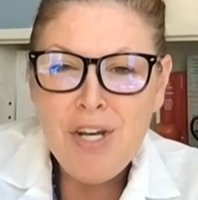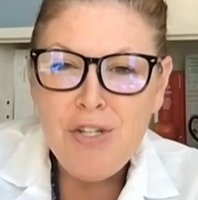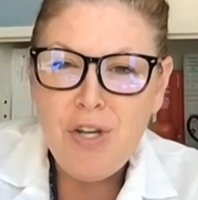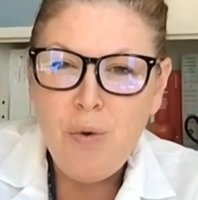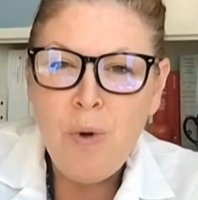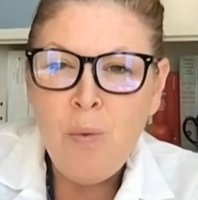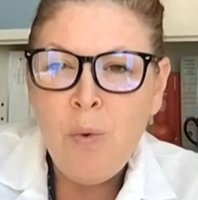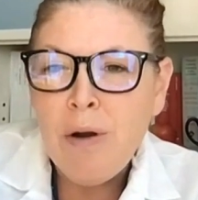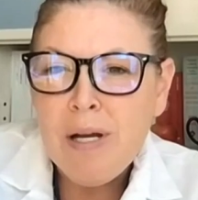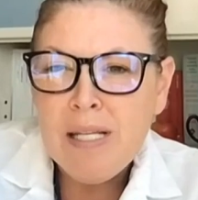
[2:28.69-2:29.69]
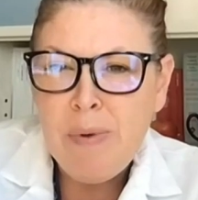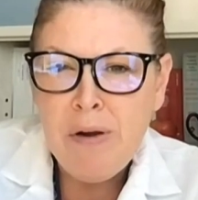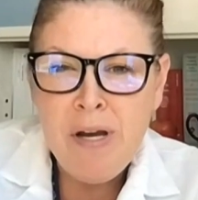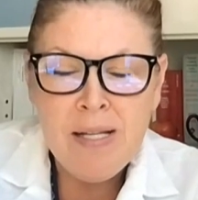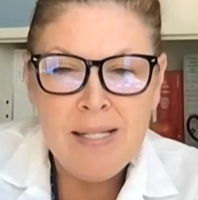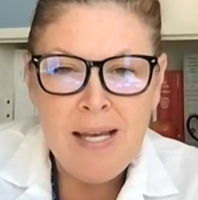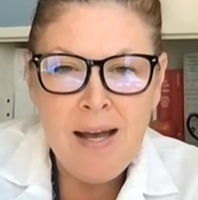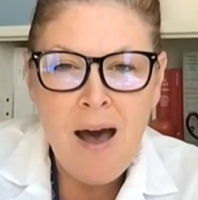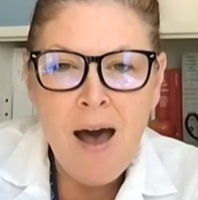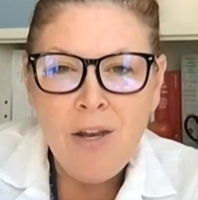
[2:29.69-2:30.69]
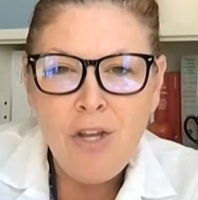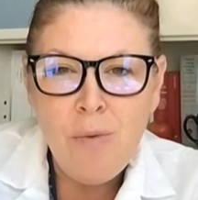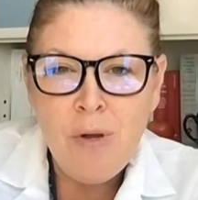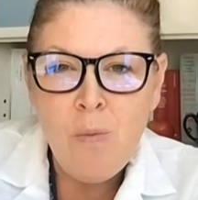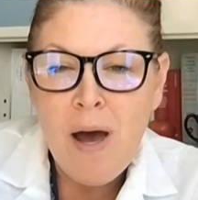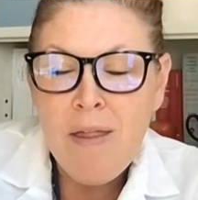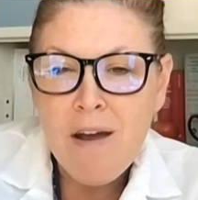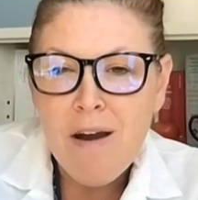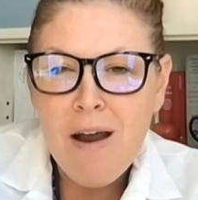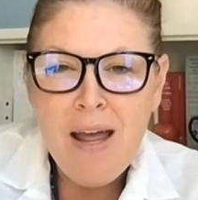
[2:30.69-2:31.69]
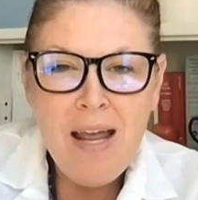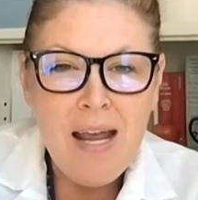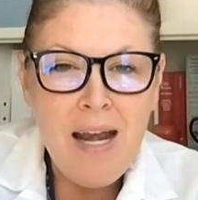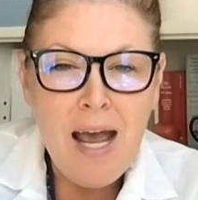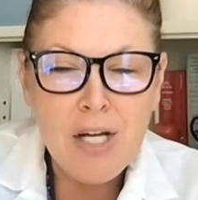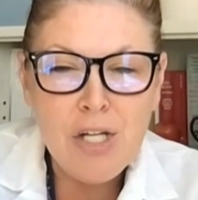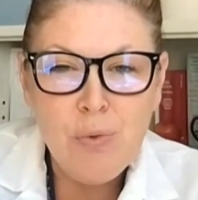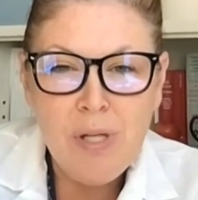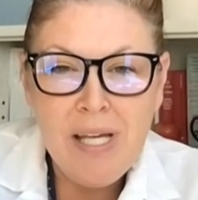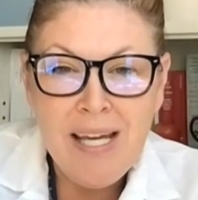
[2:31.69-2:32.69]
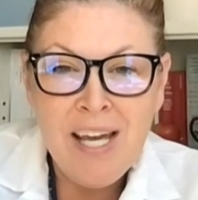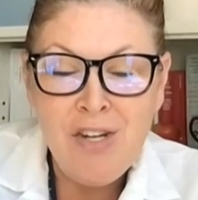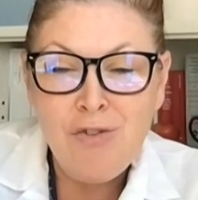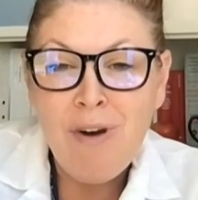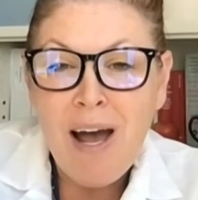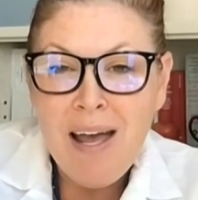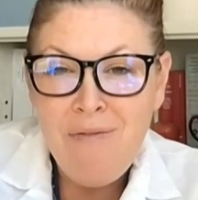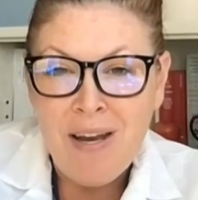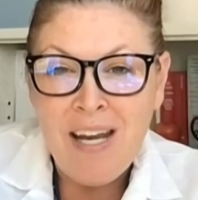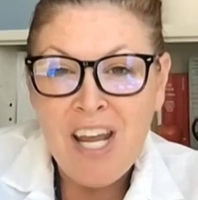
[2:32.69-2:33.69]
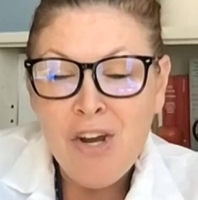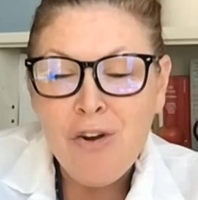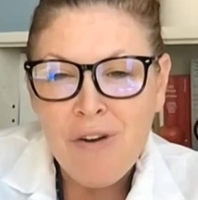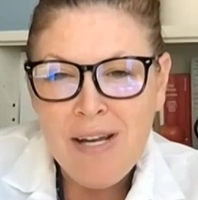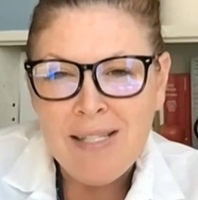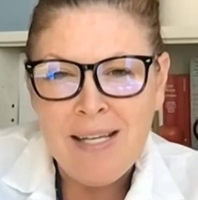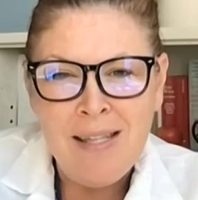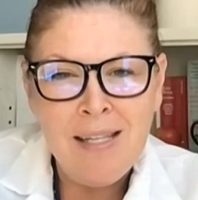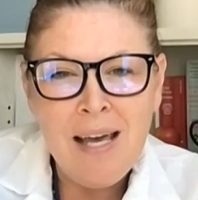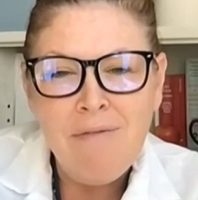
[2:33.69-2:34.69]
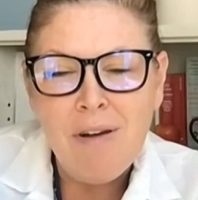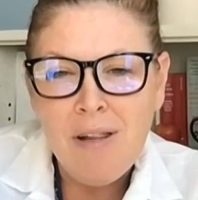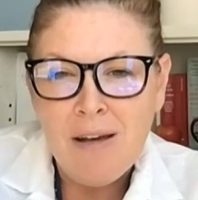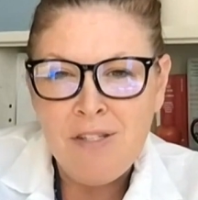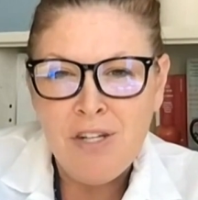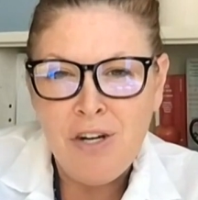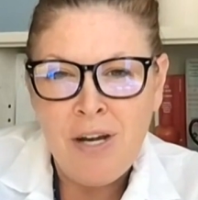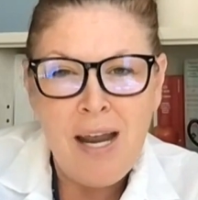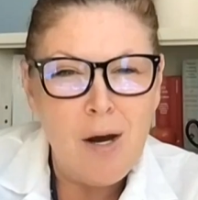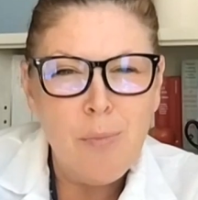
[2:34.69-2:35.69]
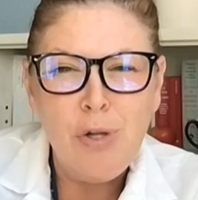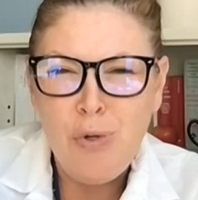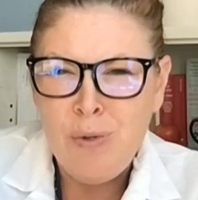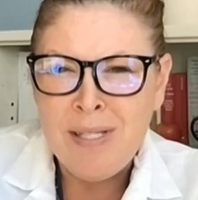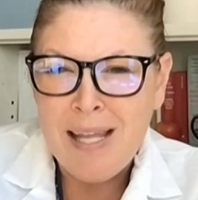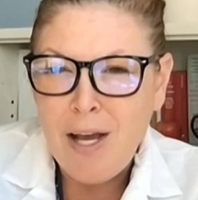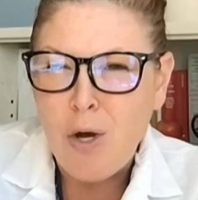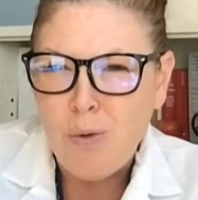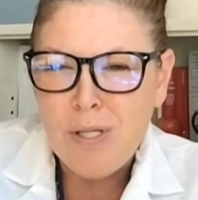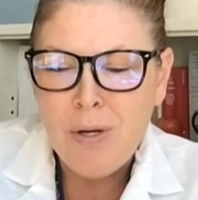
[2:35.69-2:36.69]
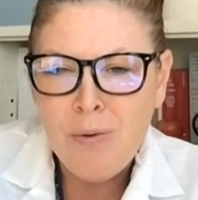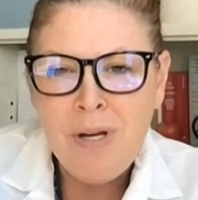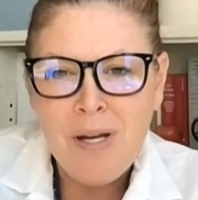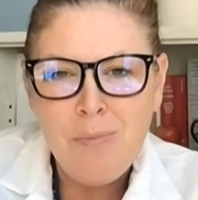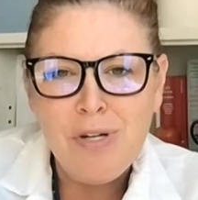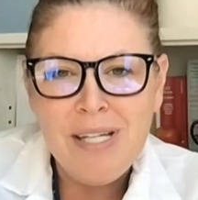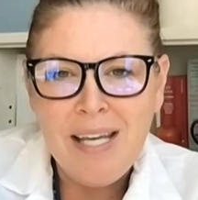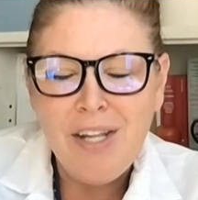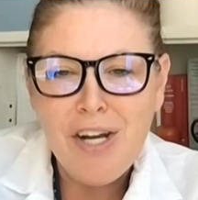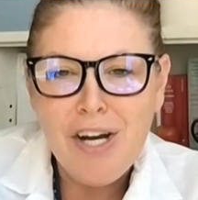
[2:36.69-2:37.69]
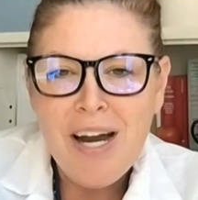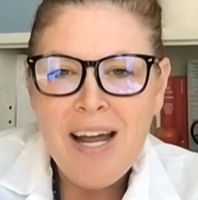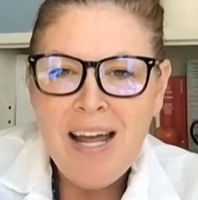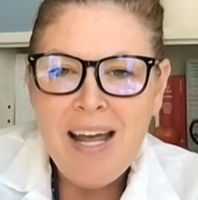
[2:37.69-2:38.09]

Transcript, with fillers: So when we're experiencing hot, humid weather, it actually can drive an increase in the level of certain air pollutants like ozone in particular,